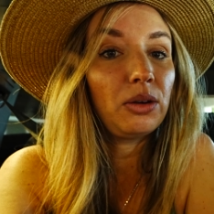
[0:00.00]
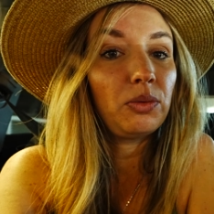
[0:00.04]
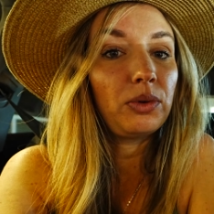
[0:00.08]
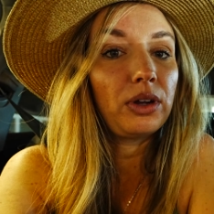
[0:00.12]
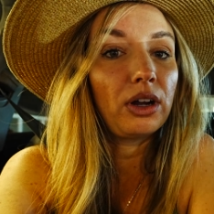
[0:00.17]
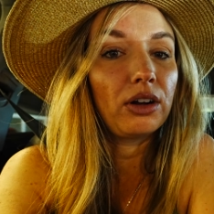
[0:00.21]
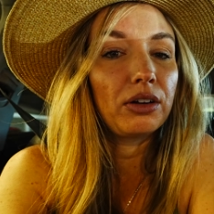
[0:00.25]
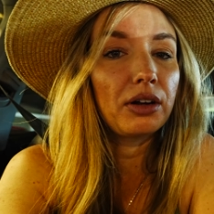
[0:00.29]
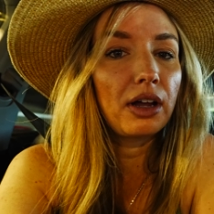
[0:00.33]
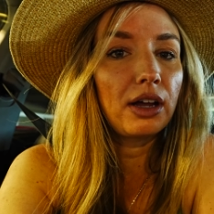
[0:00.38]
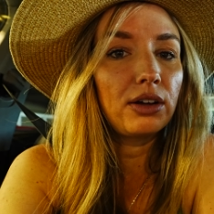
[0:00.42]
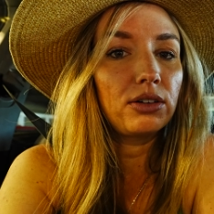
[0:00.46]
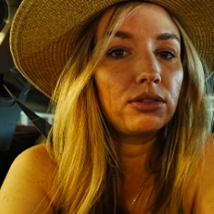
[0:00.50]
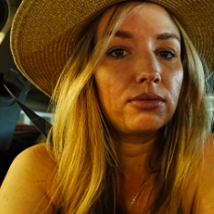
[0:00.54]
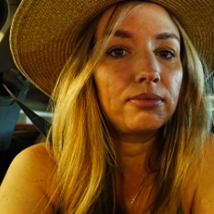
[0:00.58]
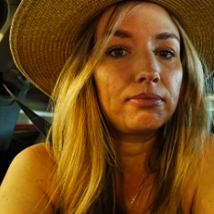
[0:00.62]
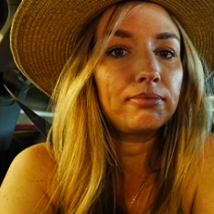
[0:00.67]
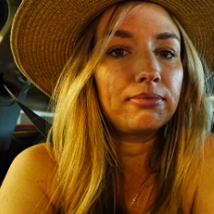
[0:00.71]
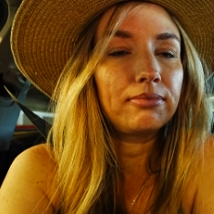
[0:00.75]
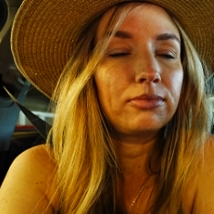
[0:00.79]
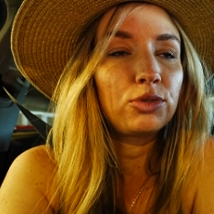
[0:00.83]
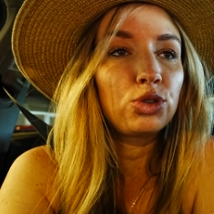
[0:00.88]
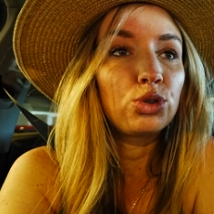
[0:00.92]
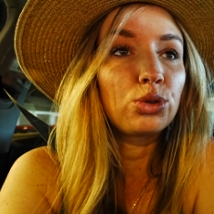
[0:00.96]
We are not
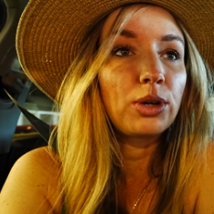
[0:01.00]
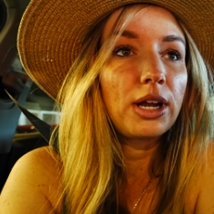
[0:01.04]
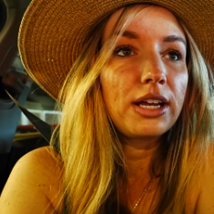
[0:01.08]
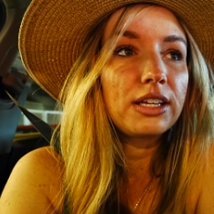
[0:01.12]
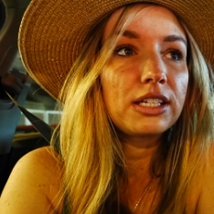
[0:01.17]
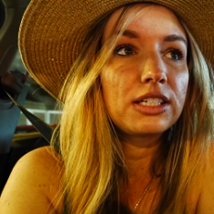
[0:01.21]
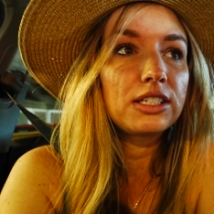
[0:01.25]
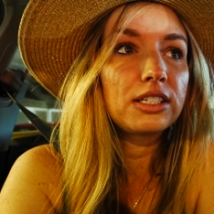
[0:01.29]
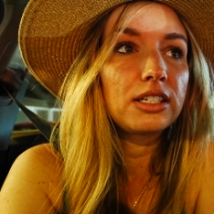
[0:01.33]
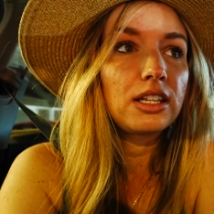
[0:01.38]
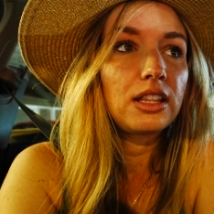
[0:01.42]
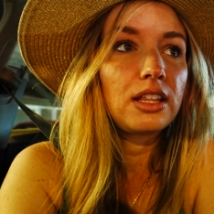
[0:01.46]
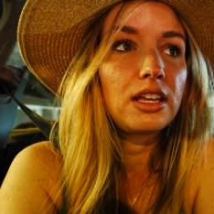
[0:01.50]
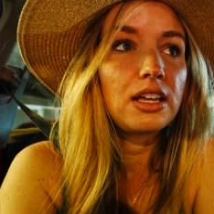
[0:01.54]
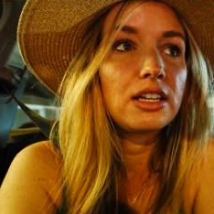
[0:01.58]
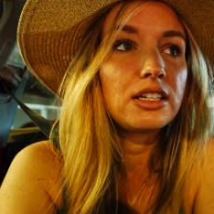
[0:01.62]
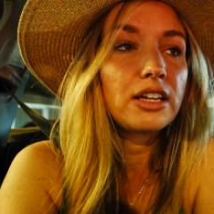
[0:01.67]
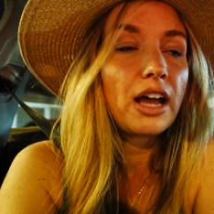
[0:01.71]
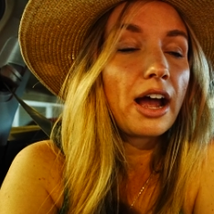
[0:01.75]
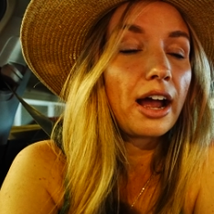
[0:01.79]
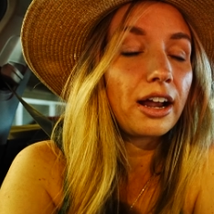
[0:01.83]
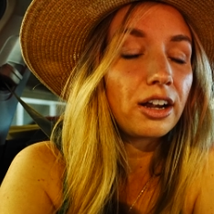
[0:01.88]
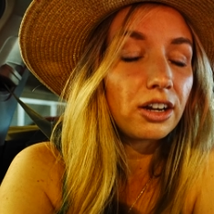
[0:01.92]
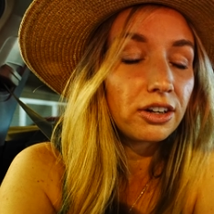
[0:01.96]
dressed the
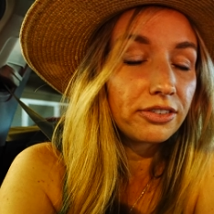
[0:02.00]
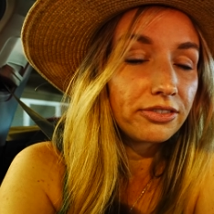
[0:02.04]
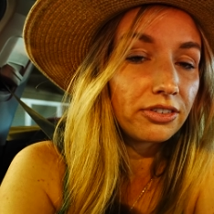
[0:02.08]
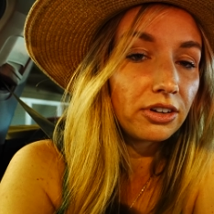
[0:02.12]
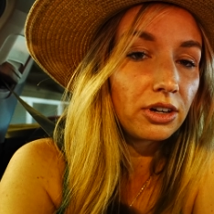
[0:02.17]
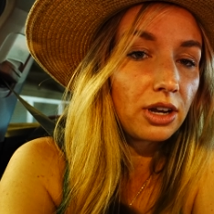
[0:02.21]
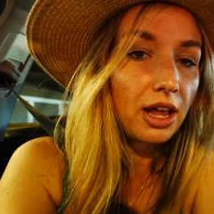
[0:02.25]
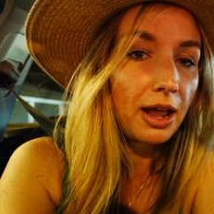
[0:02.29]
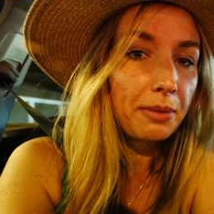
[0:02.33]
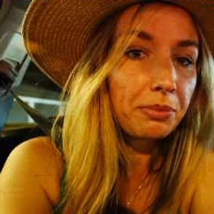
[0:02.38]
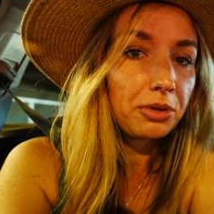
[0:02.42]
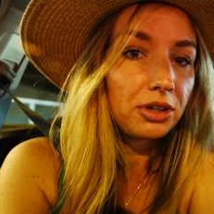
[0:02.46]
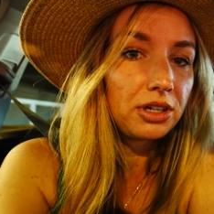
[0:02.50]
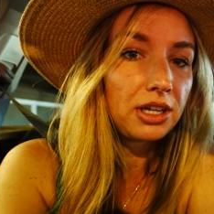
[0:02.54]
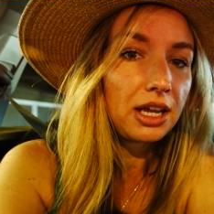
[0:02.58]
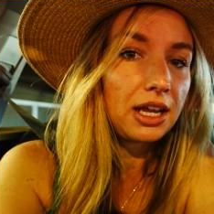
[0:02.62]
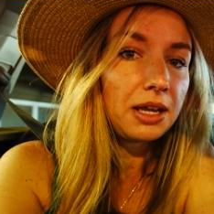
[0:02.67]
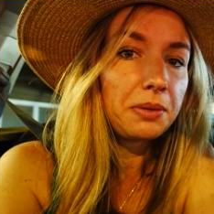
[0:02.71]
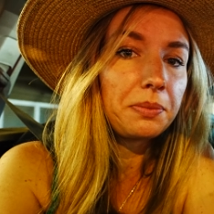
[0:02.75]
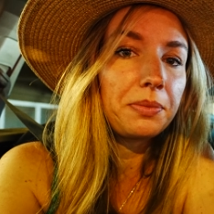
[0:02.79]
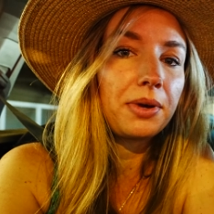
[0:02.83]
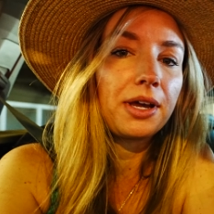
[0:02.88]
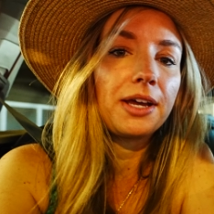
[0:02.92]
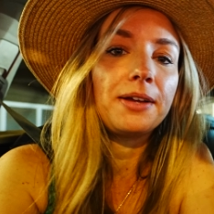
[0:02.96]
attire for Dapper
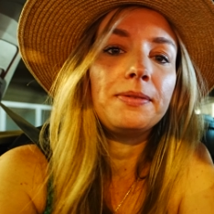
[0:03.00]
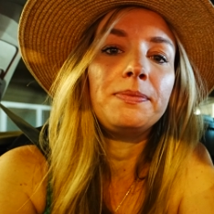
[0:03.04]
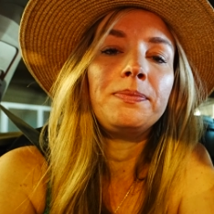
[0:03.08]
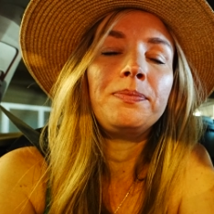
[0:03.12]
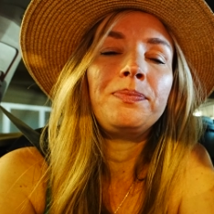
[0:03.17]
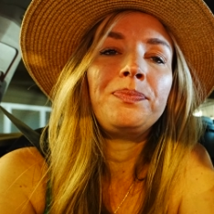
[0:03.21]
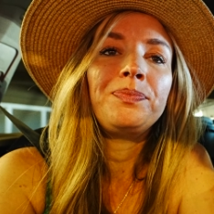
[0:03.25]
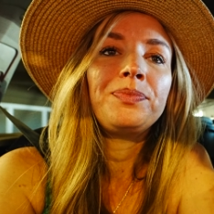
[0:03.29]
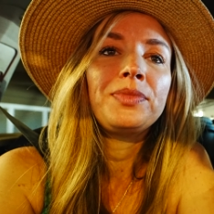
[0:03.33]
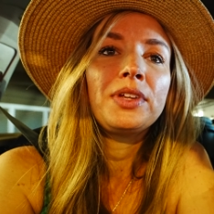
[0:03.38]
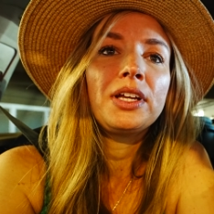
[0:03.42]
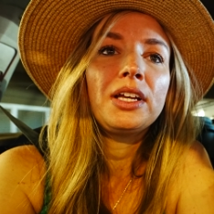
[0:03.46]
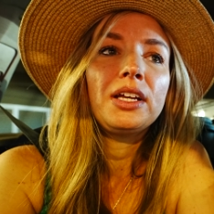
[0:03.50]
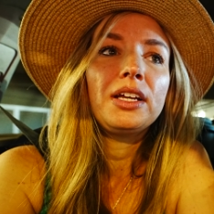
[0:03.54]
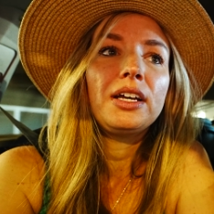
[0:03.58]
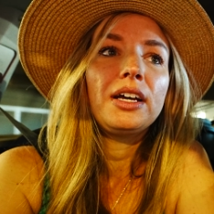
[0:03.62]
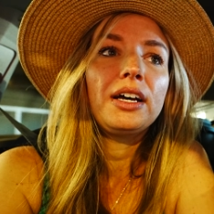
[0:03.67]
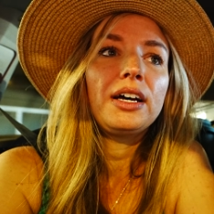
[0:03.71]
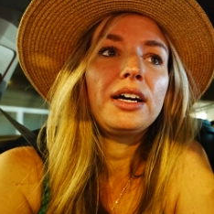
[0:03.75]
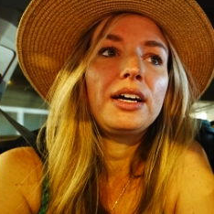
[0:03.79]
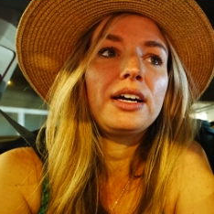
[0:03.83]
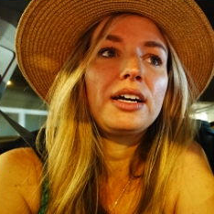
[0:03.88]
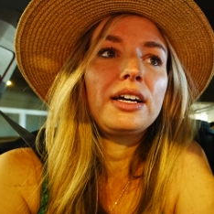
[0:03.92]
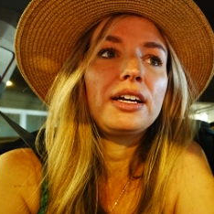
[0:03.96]
Day, but
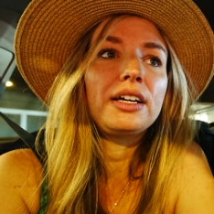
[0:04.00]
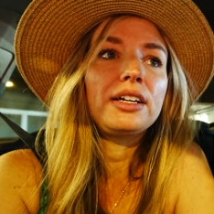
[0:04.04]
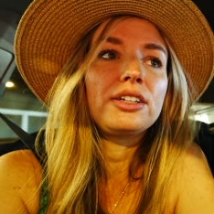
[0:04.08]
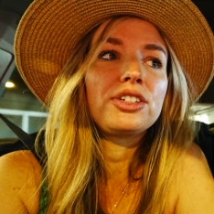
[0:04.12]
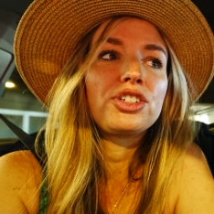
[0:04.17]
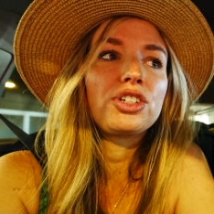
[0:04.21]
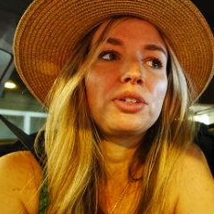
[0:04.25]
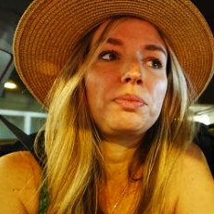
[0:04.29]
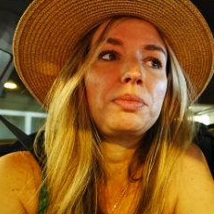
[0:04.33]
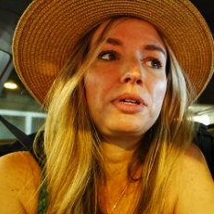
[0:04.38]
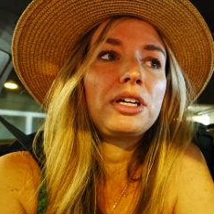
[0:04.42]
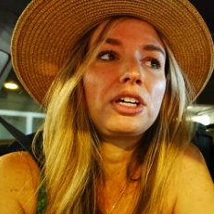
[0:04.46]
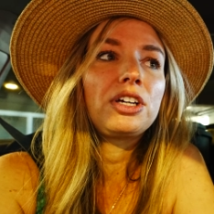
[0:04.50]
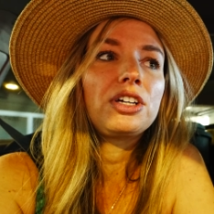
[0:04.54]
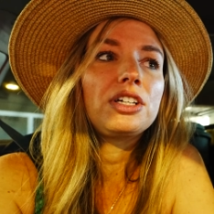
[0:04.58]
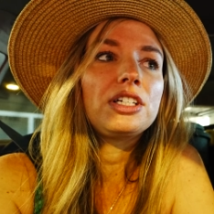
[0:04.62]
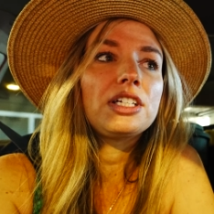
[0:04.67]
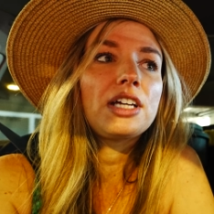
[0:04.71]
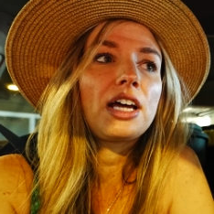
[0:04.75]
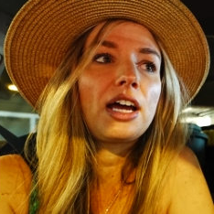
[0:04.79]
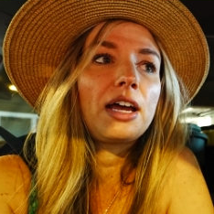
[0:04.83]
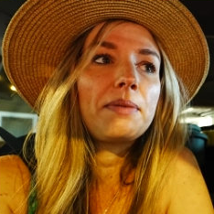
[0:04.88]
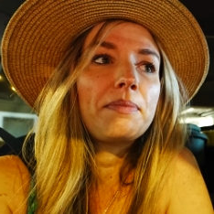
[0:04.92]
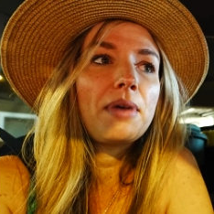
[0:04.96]
uh, should be a good
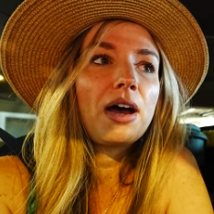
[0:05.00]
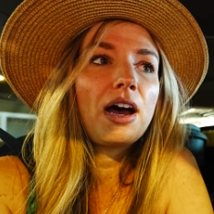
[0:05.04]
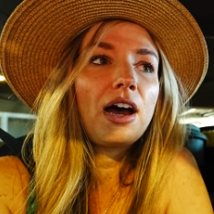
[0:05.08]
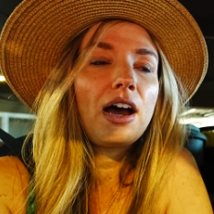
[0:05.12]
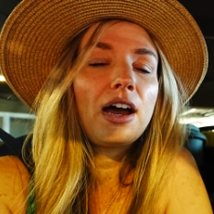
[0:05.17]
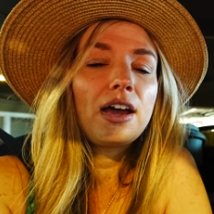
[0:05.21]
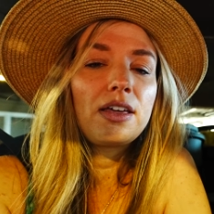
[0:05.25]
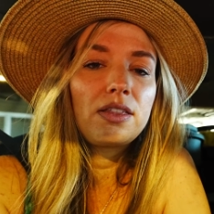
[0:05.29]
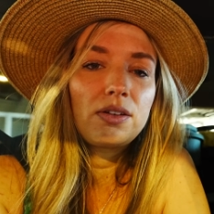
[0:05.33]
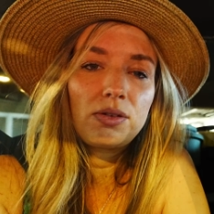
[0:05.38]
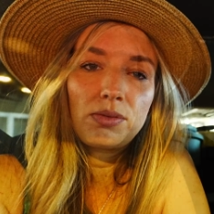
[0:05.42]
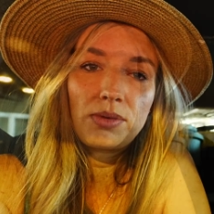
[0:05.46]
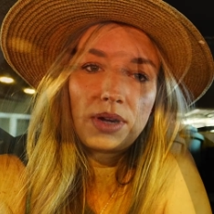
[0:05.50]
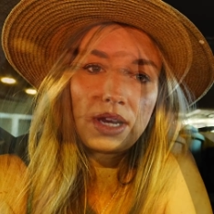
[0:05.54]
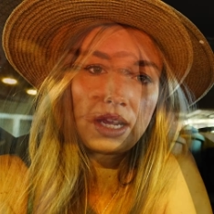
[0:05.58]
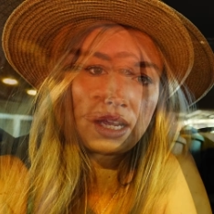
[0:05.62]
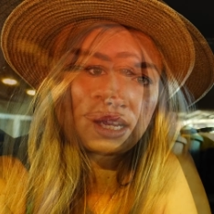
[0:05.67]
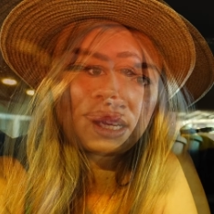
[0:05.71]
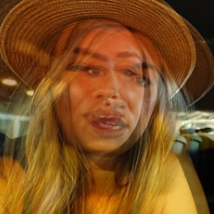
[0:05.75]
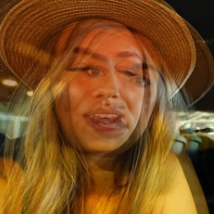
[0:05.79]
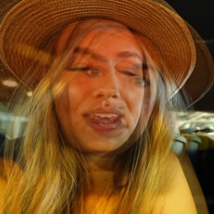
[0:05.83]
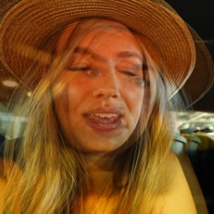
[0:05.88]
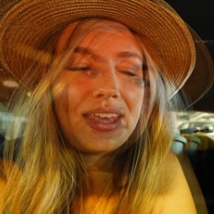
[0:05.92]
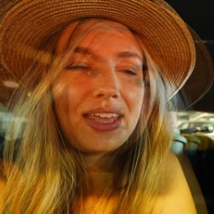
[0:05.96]
time either
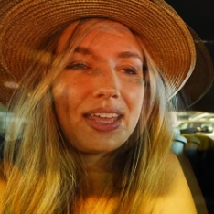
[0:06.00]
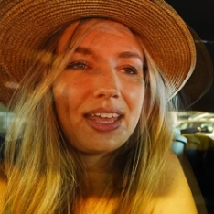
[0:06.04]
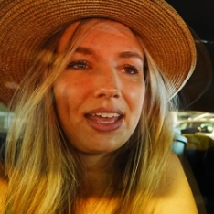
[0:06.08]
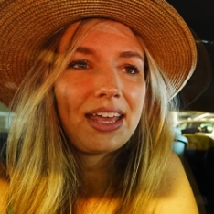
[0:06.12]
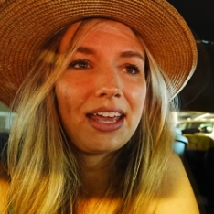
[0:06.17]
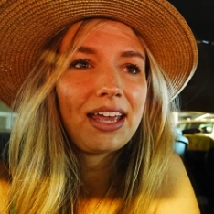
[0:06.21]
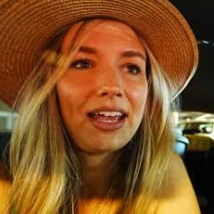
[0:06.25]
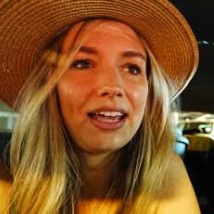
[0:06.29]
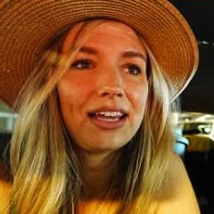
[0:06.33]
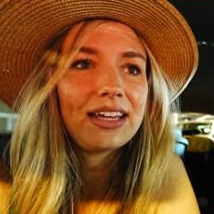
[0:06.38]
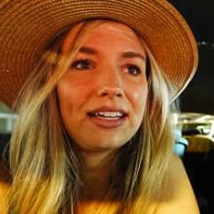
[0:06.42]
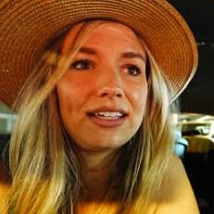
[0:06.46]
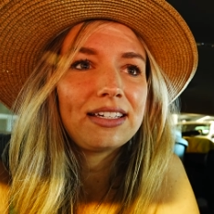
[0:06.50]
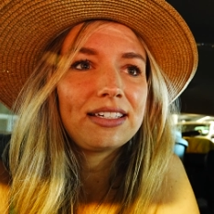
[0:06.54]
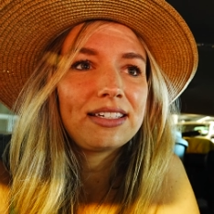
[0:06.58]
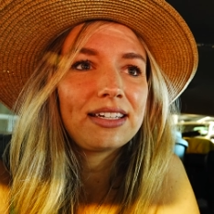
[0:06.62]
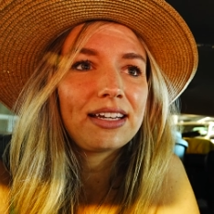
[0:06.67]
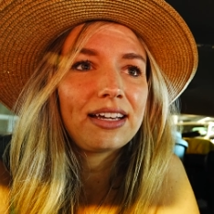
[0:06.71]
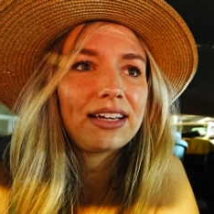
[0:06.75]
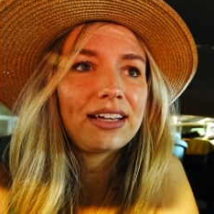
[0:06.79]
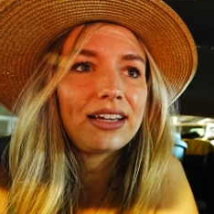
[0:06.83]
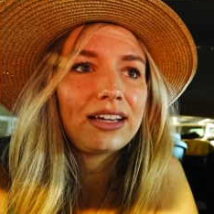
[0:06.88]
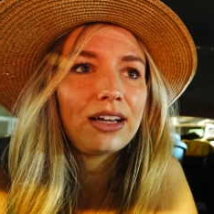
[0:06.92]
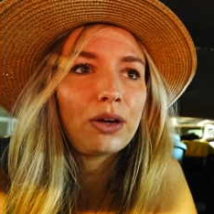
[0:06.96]
way. Yeah. And uh,
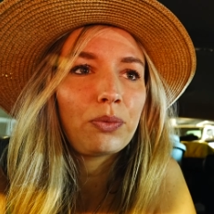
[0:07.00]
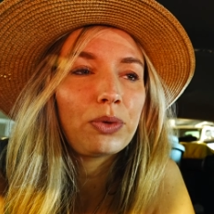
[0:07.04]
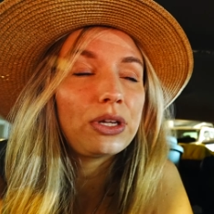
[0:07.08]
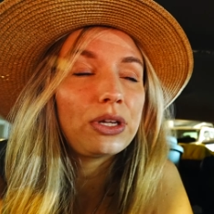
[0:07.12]
are